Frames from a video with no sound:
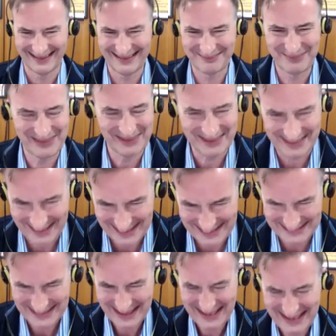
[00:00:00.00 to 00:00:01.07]
Because,
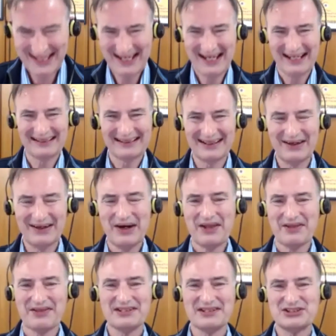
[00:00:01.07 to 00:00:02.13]

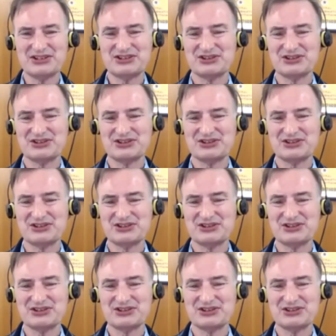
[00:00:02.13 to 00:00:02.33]
this